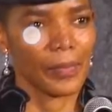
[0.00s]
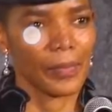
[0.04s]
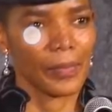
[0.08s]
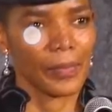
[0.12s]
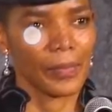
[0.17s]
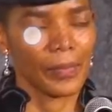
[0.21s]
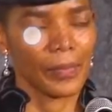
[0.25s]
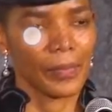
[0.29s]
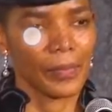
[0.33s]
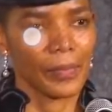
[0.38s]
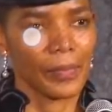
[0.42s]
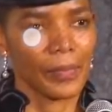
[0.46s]

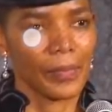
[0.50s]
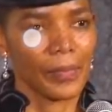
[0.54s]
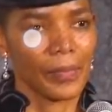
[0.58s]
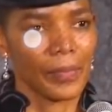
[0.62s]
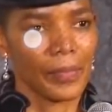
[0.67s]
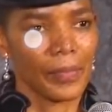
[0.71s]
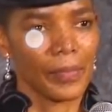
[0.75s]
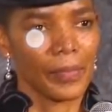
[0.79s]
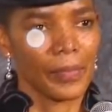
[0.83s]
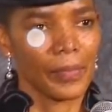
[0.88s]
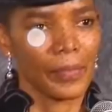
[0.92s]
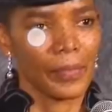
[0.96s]
know that
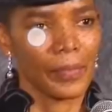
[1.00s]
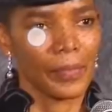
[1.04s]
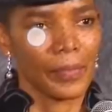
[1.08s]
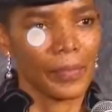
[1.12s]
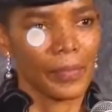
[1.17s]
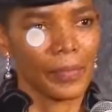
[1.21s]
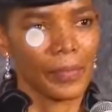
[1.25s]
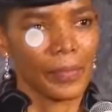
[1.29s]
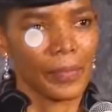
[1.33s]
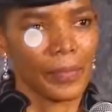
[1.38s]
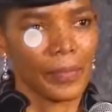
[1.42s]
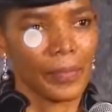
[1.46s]
Ferguson
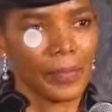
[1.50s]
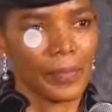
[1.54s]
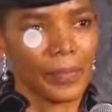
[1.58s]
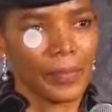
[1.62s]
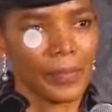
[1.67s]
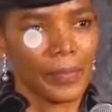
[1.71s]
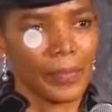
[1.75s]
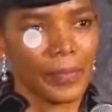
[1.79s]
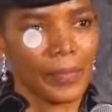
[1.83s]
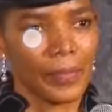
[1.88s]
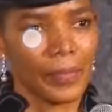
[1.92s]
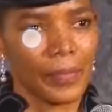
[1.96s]
Films
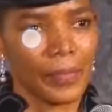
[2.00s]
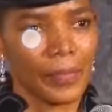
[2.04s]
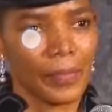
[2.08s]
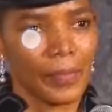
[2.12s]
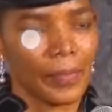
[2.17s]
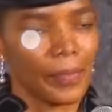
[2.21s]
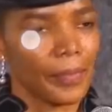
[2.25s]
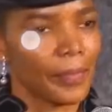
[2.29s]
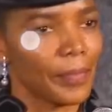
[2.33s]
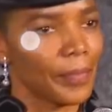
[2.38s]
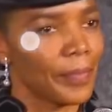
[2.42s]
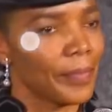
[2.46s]

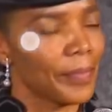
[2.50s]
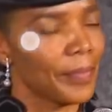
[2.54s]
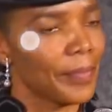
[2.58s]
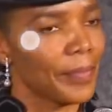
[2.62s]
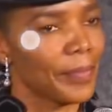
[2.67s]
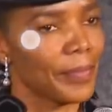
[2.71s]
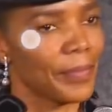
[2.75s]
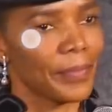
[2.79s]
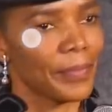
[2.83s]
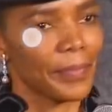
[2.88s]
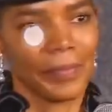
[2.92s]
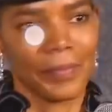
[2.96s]
is
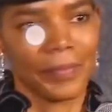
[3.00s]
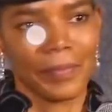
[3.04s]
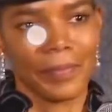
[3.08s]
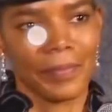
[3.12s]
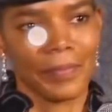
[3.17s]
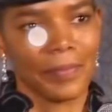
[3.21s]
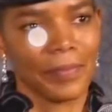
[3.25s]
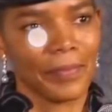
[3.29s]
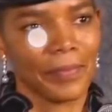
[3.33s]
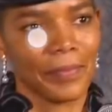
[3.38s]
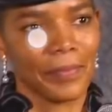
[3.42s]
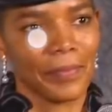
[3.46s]
great.
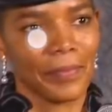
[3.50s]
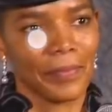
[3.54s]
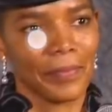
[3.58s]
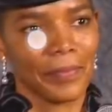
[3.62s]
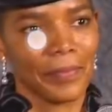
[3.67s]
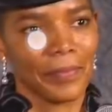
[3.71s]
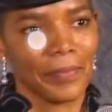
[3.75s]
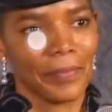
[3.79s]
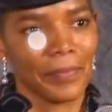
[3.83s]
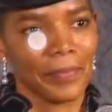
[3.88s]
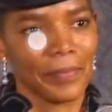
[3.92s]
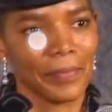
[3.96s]

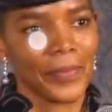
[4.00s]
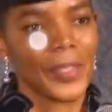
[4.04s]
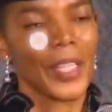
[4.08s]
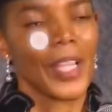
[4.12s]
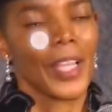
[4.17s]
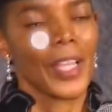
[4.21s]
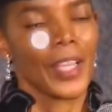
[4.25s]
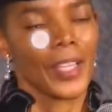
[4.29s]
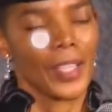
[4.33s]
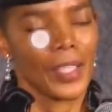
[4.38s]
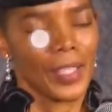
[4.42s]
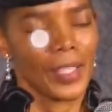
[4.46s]

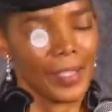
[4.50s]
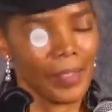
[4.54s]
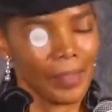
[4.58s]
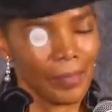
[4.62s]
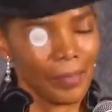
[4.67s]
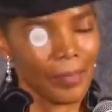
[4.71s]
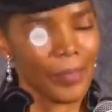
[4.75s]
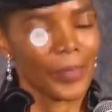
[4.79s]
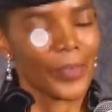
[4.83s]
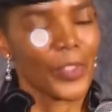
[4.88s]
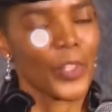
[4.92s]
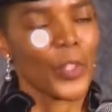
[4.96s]

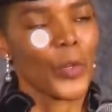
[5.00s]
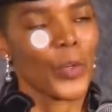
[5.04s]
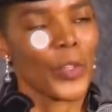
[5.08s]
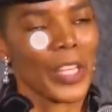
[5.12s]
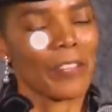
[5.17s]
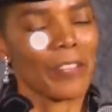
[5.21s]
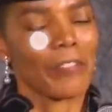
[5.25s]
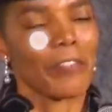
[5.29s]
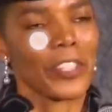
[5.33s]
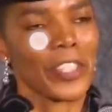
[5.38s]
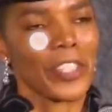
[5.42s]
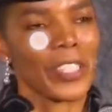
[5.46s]
Because that's my
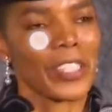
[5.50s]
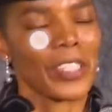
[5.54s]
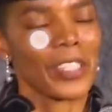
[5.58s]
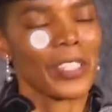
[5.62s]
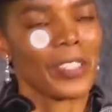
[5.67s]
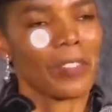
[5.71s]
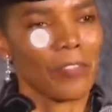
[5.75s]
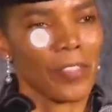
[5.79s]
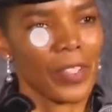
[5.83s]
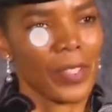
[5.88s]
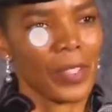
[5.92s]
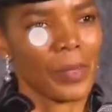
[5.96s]
husband's
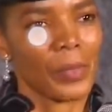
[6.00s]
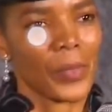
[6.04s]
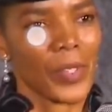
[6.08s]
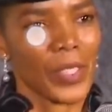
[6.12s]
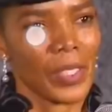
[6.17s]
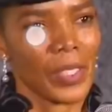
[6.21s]
legacy.